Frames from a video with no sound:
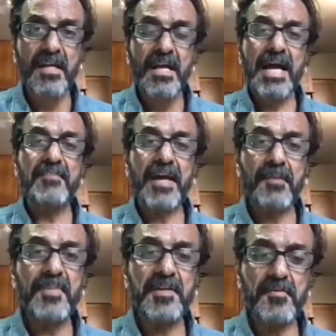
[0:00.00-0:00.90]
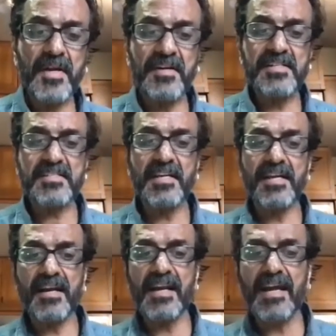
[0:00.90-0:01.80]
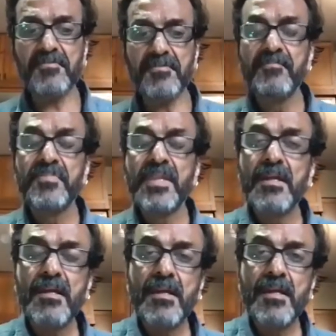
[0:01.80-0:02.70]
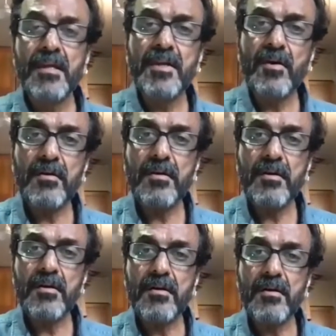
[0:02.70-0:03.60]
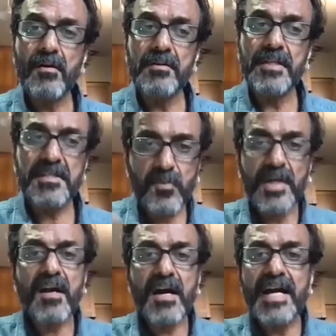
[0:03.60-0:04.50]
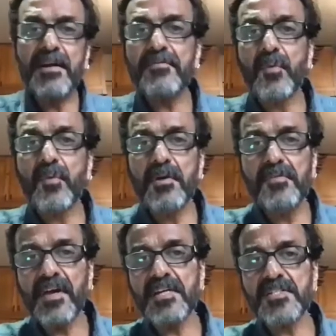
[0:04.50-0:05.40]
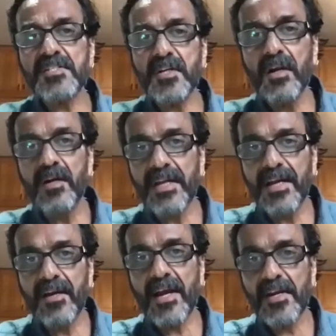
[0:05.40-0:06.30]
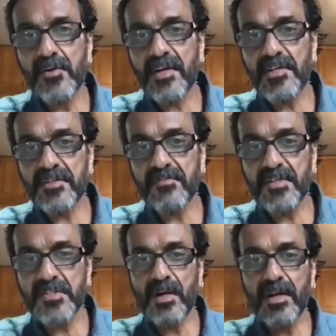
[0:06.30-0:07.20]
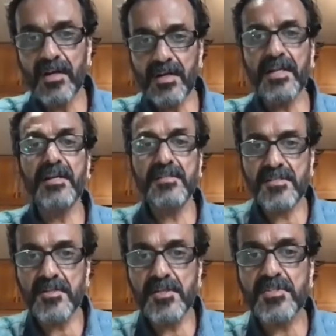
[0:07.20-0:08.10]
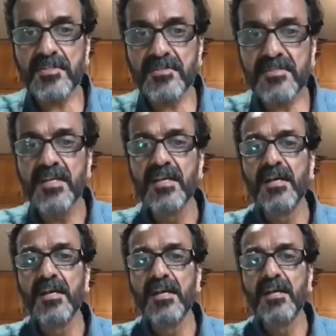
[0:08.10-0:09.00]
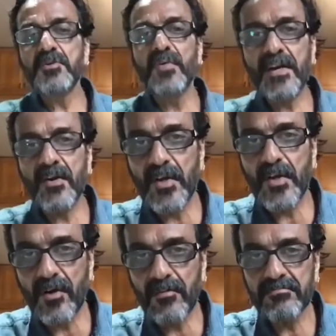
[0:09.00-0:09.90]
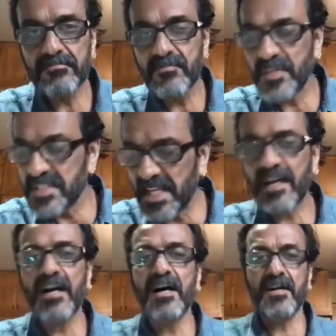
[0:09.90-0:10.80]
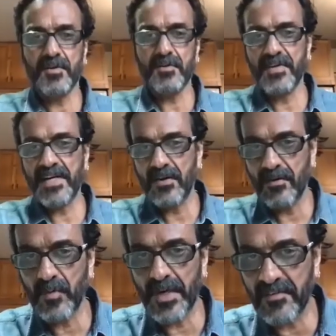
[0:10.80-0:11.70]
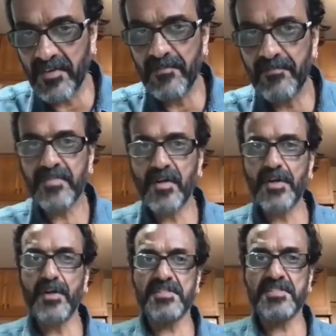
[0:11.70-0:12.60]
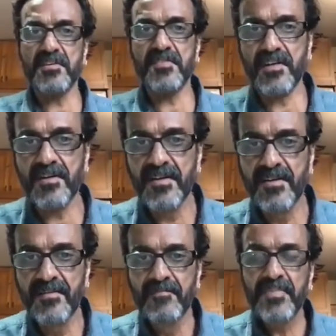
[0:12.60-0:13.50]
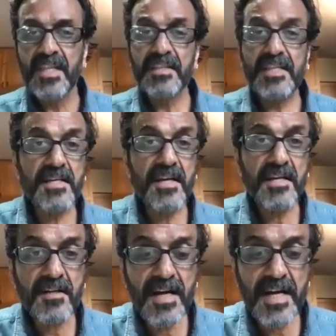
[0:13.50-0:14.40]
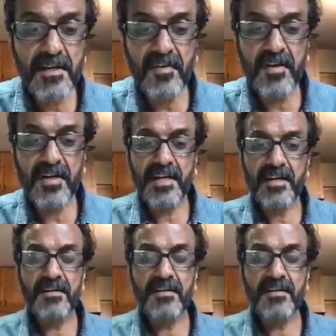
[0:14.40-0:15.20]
have helped me tremendously in life. You know, there is one kind of qualification or learning or education which you learn in institutions, which you wear on your visiting card or you wear on whatever, on your CV. There's another kind of learning